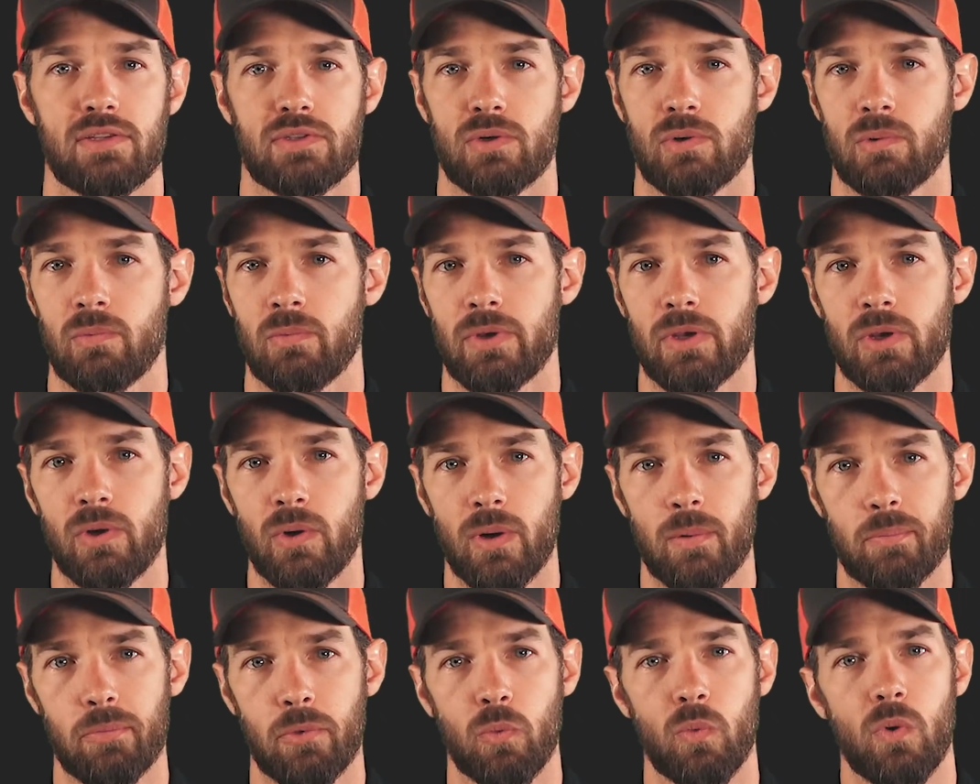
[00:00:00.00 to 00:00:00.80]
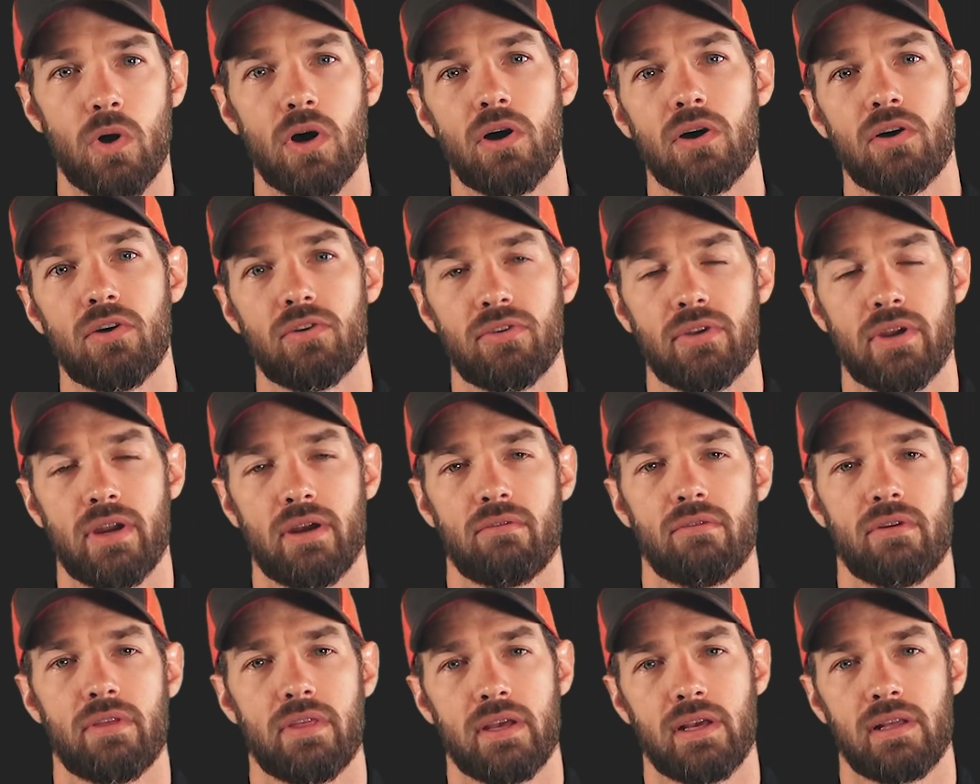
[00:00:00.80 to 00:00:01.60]
So when we go up the walls and
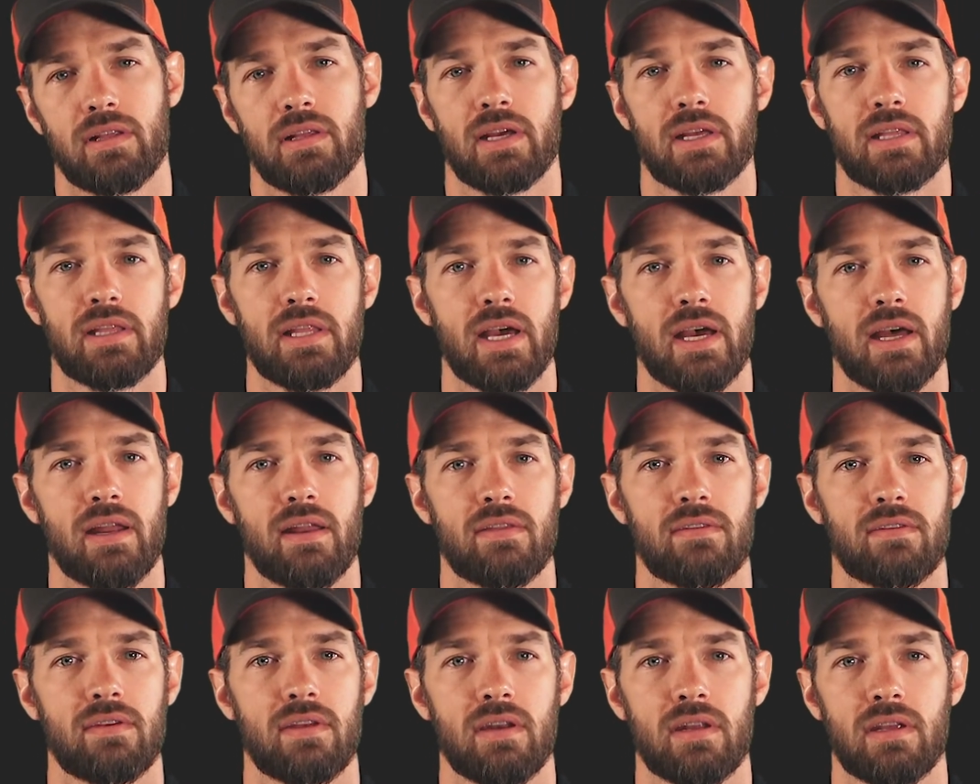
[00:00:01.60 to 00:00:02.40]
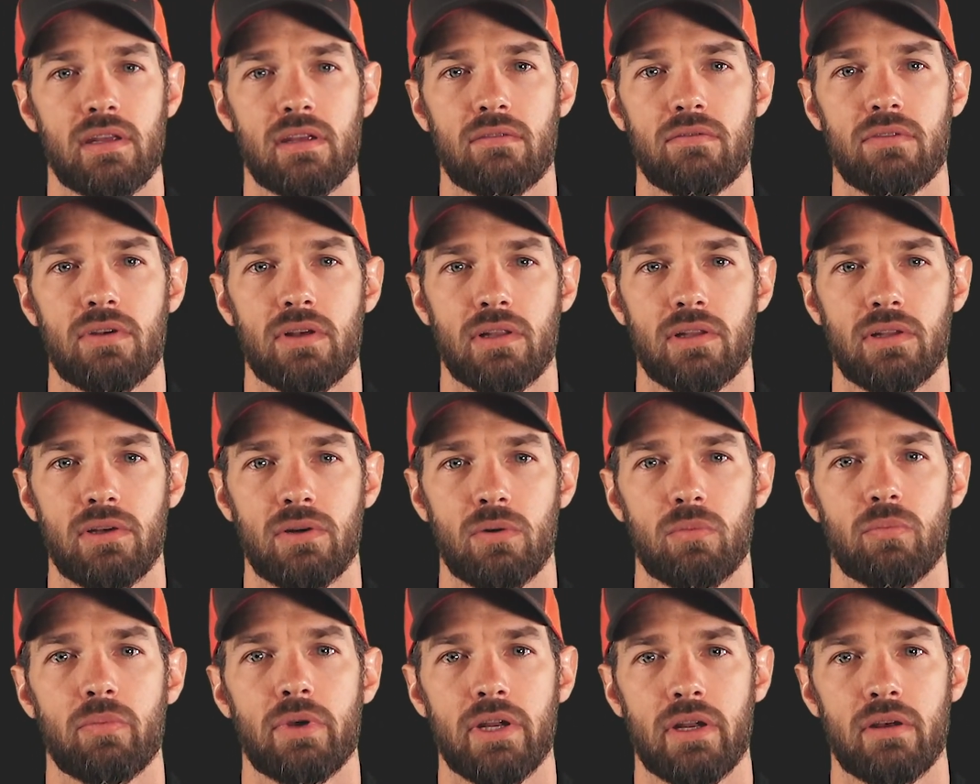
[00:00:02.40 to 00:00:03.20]
everything like that, it's going to give you a
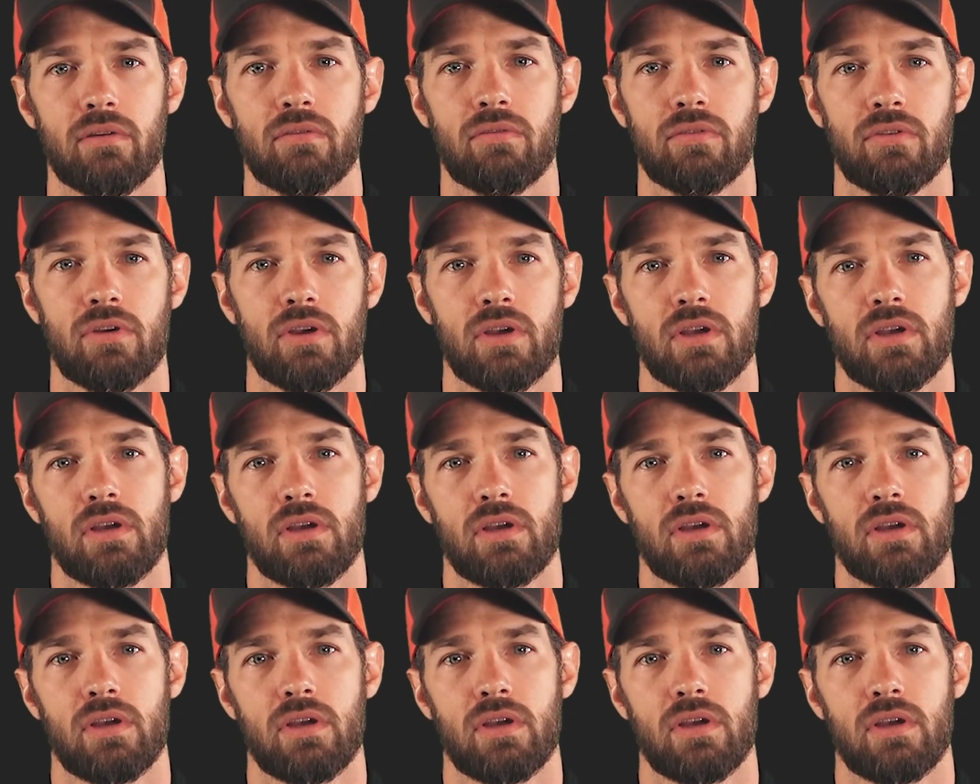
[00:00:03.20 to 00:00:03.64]
little bit of